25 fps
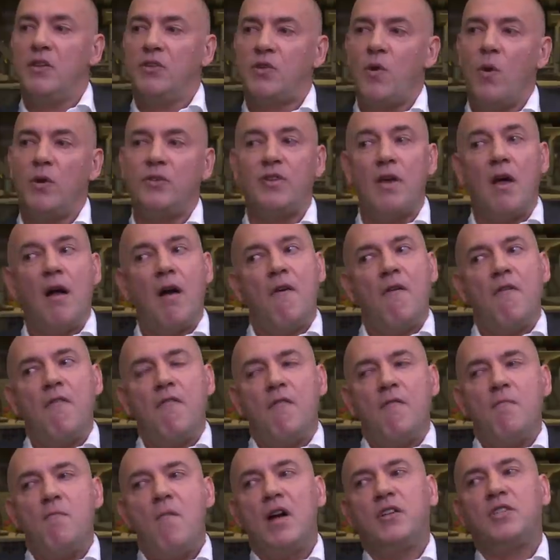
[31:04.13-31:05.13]
So it's a
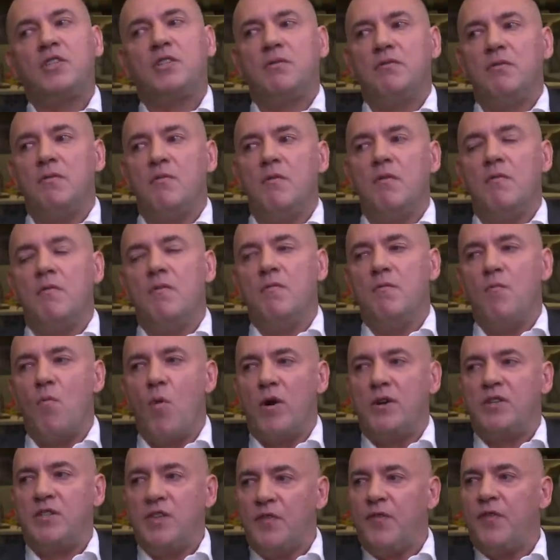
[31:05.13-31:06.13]
much
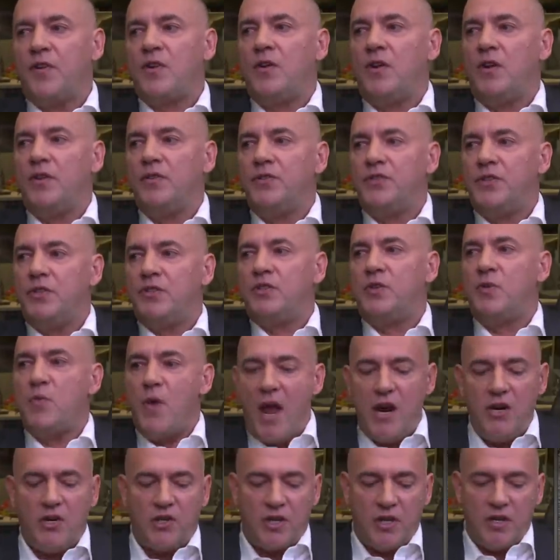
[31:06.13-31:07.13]
more difficult
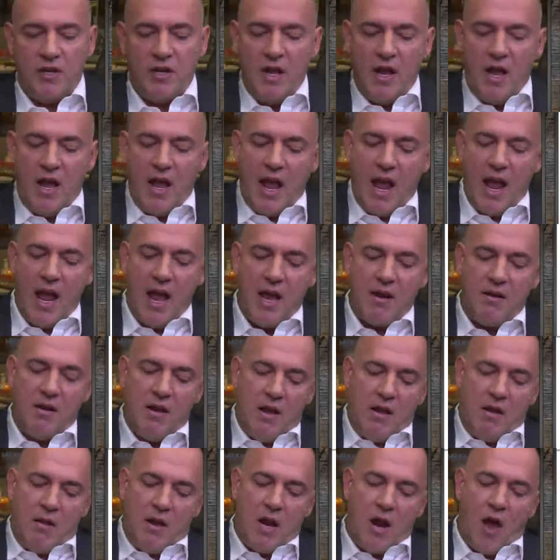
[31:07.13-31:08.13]
situation. And
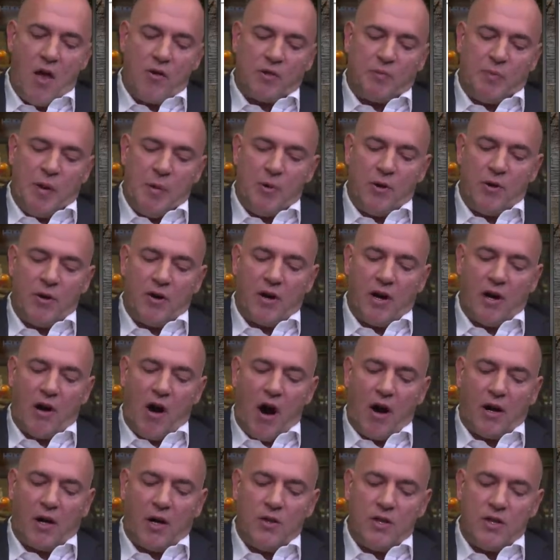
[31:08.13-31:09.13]
you know, there's people that are going to
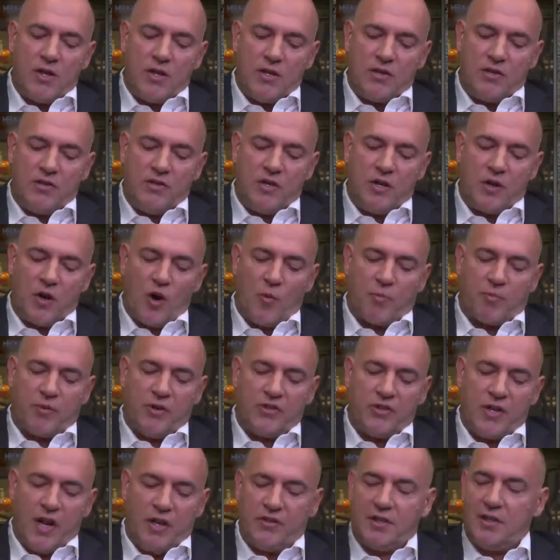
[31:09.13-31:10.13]
argue that this zero
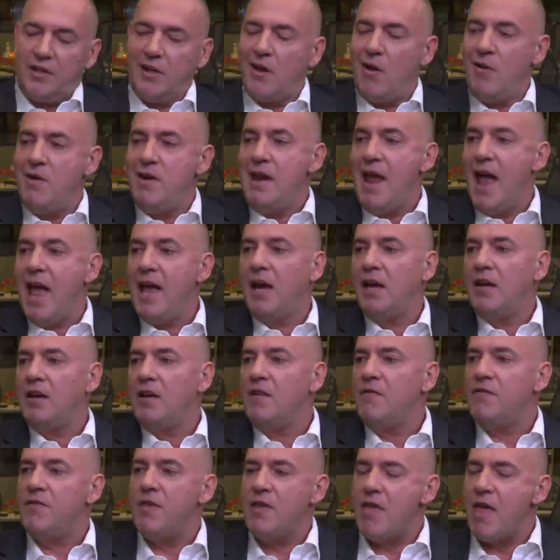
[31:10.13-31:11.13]
percent is going to go
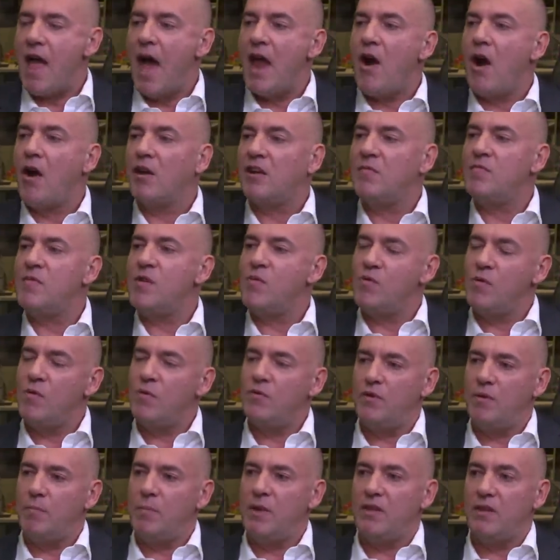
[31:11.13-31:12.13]
negative. That, that argument
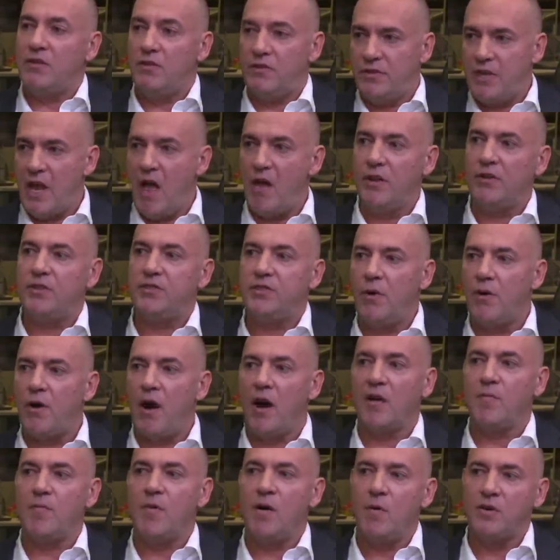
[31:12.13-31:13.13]
would be the Sailingstone
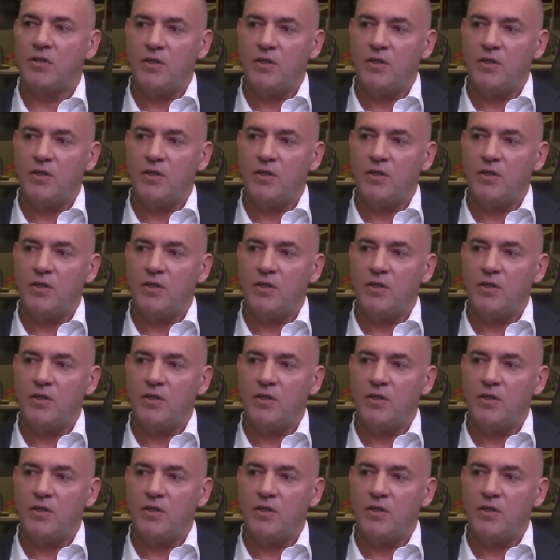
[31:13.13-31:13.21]
argument, yeah.